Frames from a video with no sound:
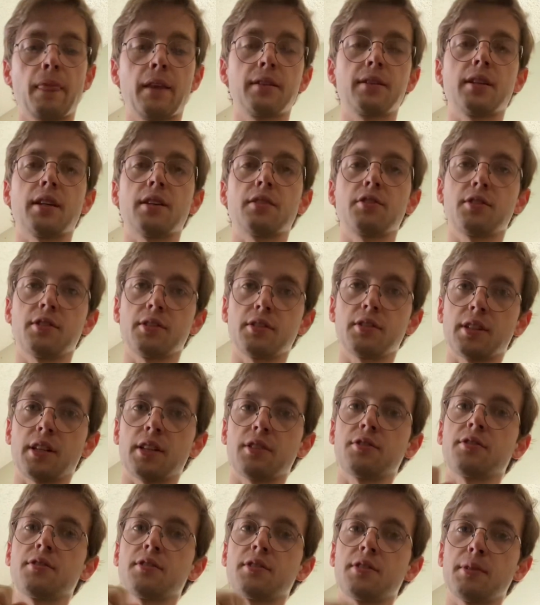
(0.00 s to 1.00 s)
Tension,
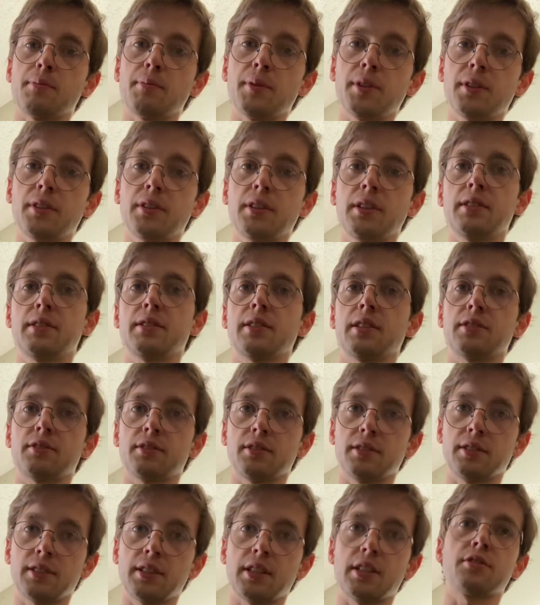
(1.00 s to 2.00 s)
tension, stability.
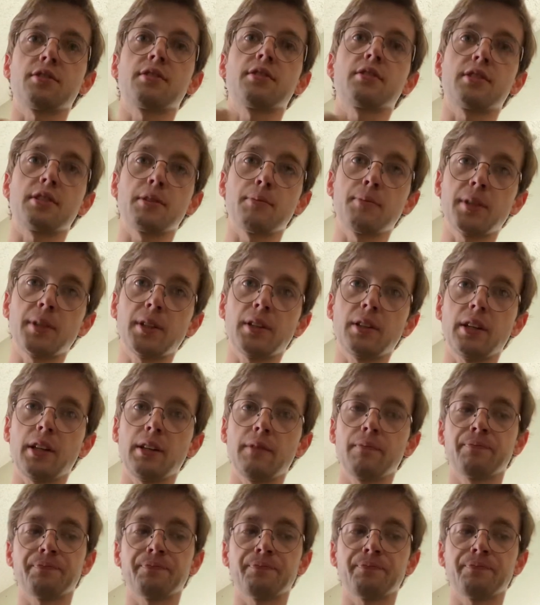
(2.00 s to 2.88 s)
Tension, tension, stability.